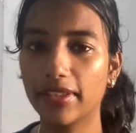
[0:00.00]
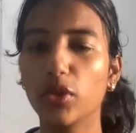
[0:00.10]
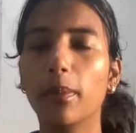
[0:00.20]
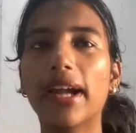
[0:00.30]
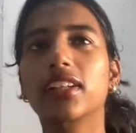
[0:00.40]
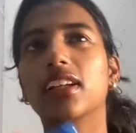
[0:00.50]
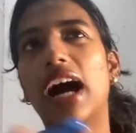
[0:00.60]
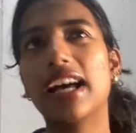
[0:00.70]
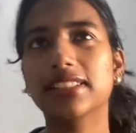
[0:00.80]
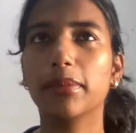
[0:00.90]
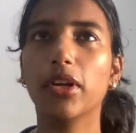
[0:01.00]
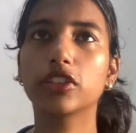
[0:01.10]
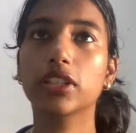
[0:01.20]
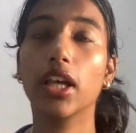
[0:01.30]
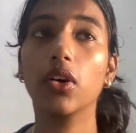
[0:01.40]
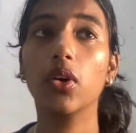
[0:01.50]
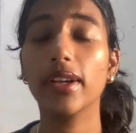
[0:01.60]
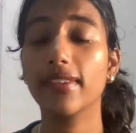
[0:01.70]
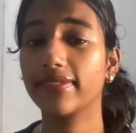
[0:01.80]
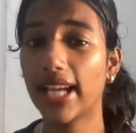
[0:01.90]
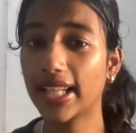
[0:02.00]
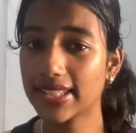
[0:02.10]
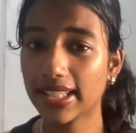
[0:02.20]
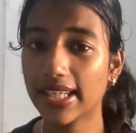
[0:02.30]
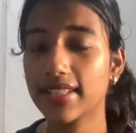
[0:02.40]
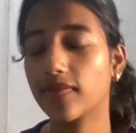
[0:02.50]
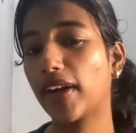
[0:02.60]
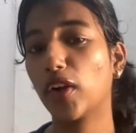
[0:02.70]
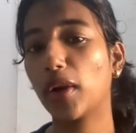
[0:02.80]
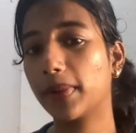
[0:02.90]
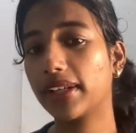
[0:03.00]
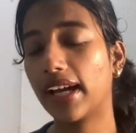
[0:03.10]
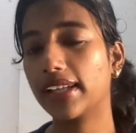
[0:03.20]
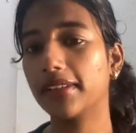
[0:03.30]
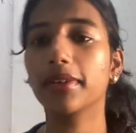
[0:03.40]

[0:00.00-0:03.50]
You might ask me also like, oh, if that's the case, why not Britannia?